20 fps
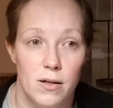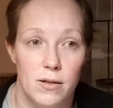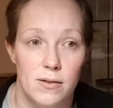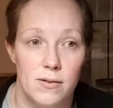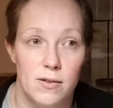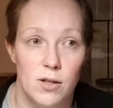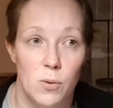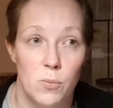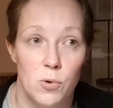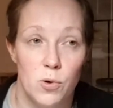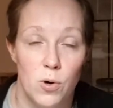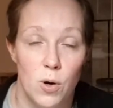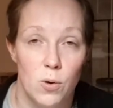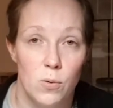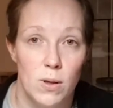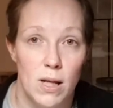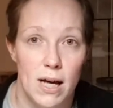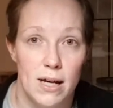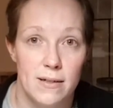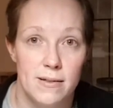some grow
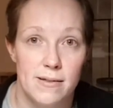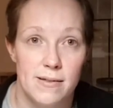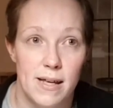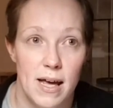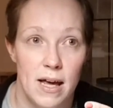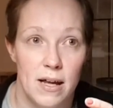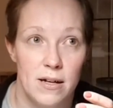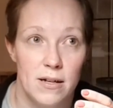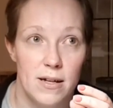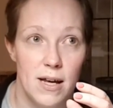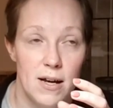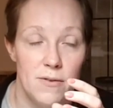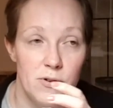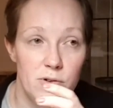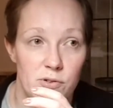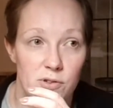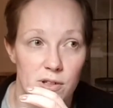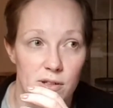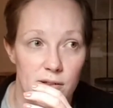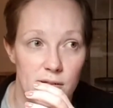lights, and
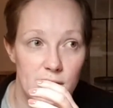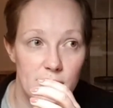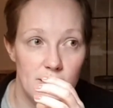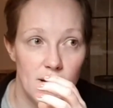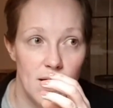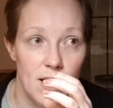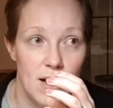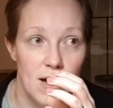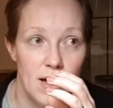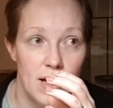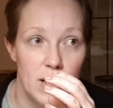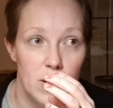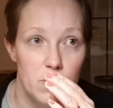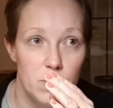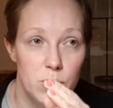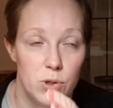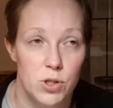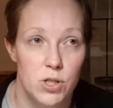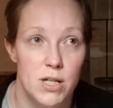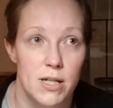ever since I
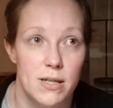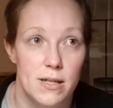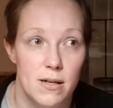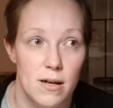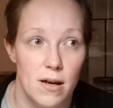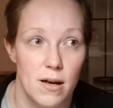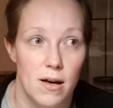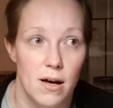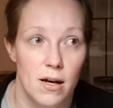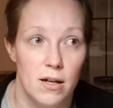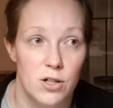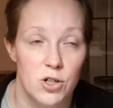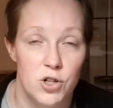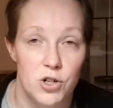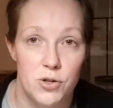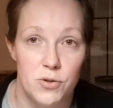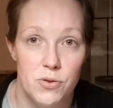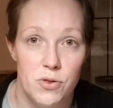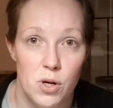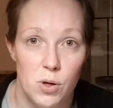put it
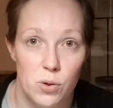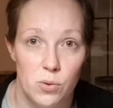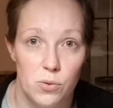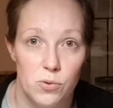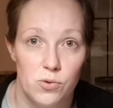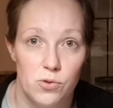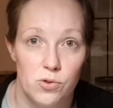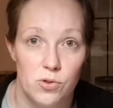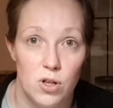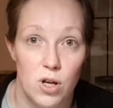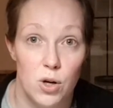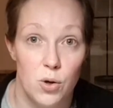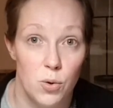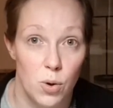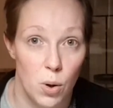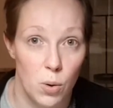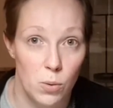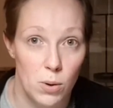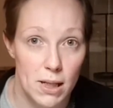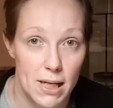under those
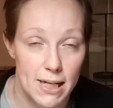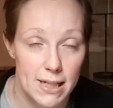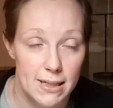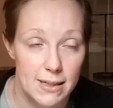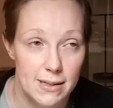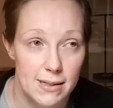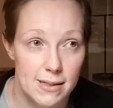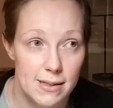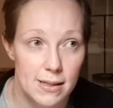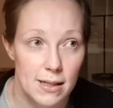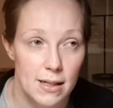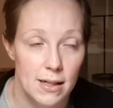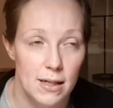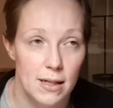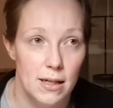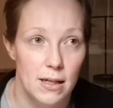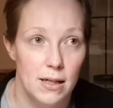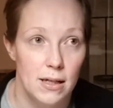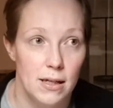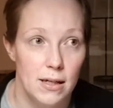grow lights.
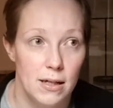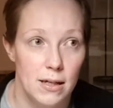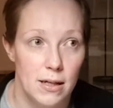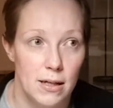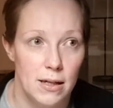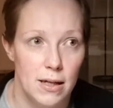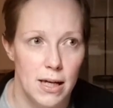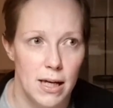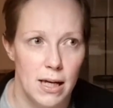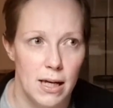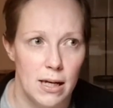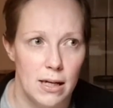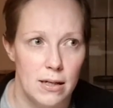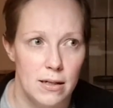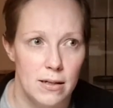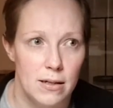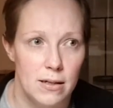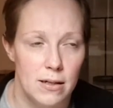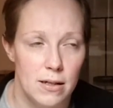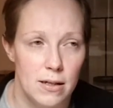
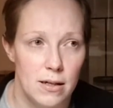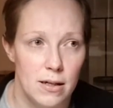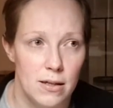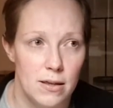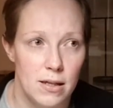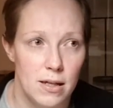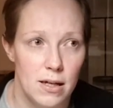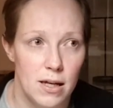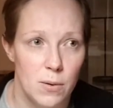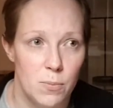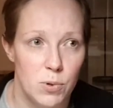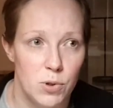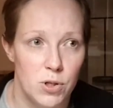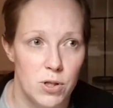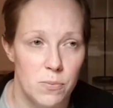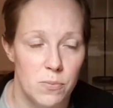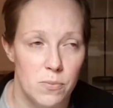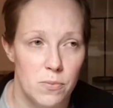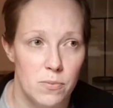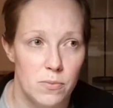I think I put
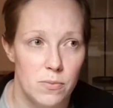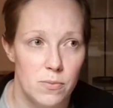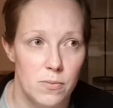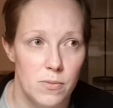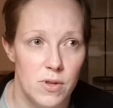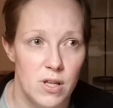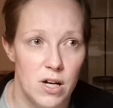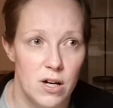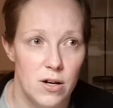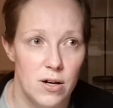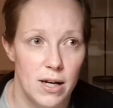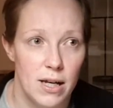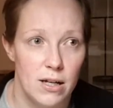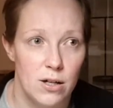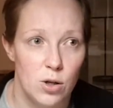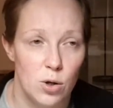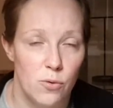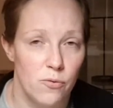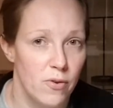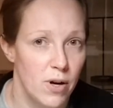them there
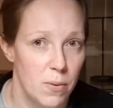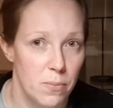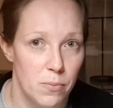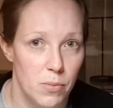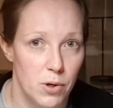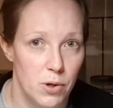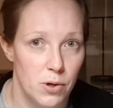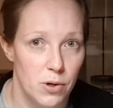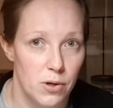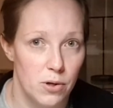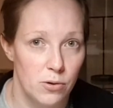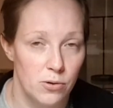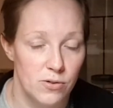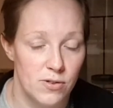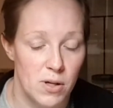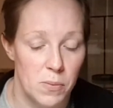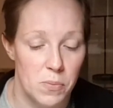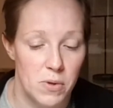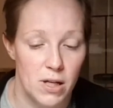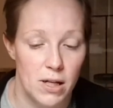in November or
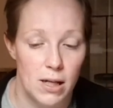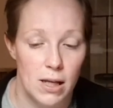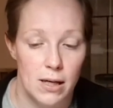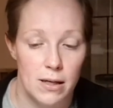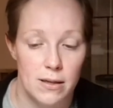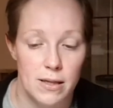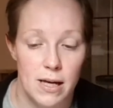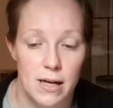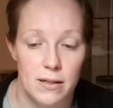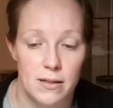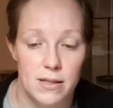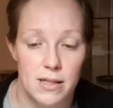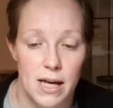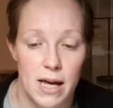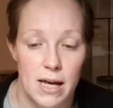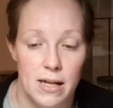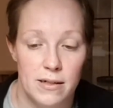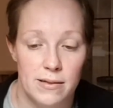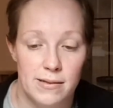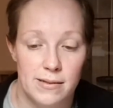something like that,
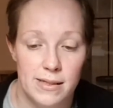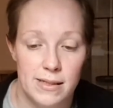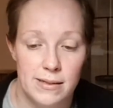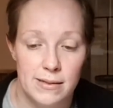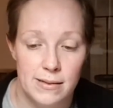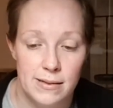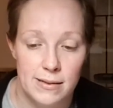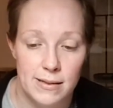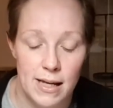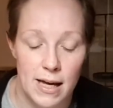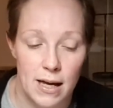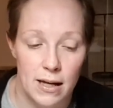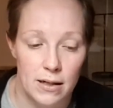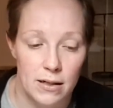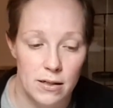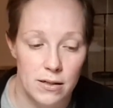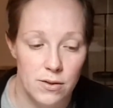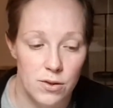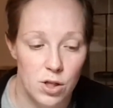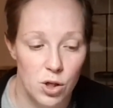and since
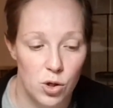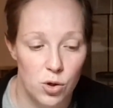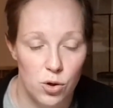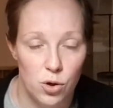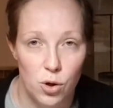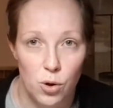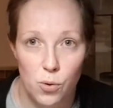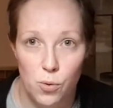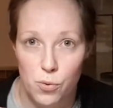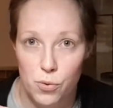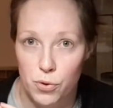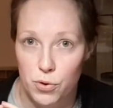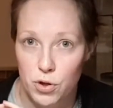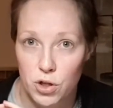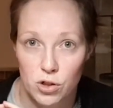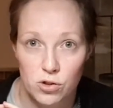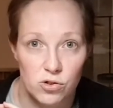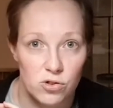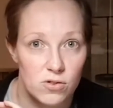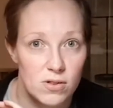then the growth
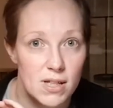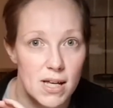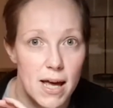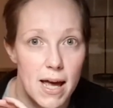just